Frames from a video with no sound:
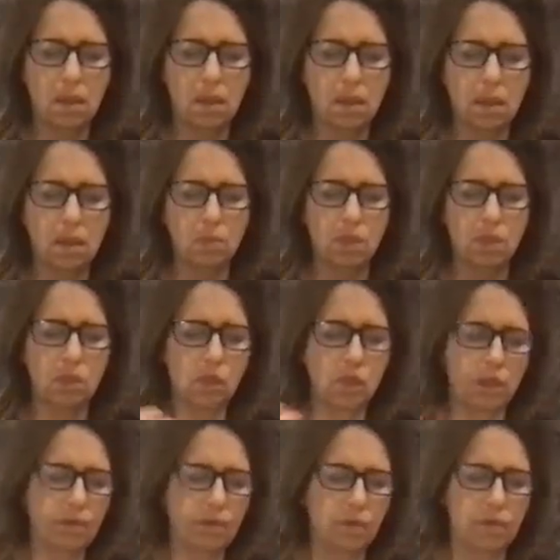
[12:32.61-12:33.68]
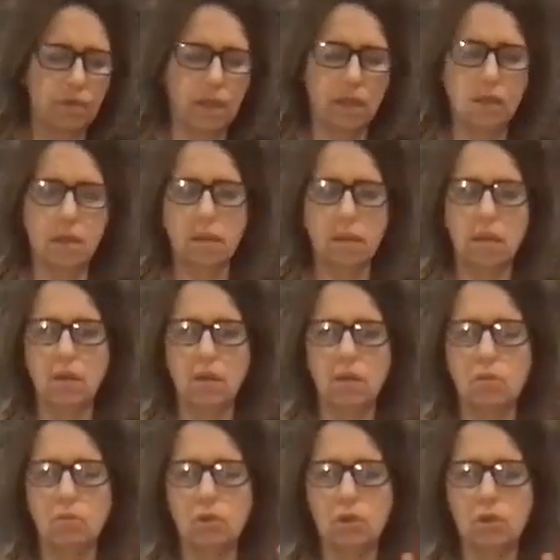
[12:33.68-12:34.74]
as we shuffle around in the
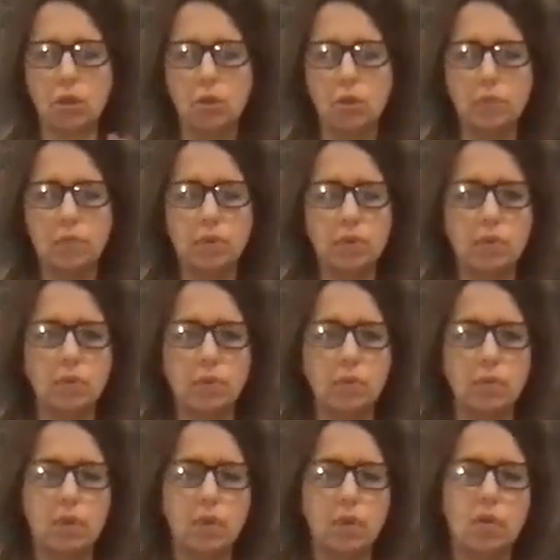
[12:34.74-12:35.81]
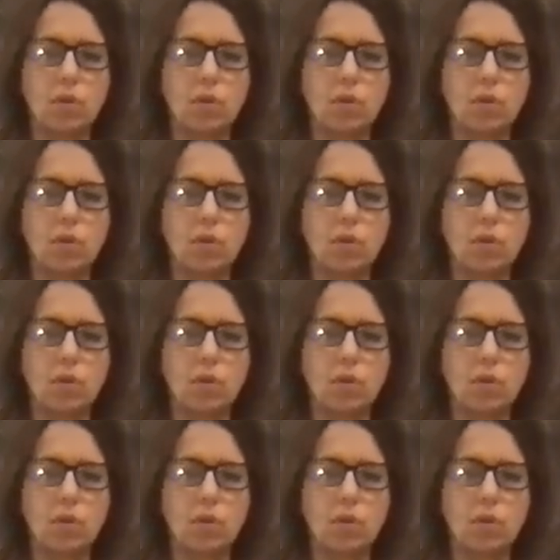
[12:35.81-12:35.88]
local shops or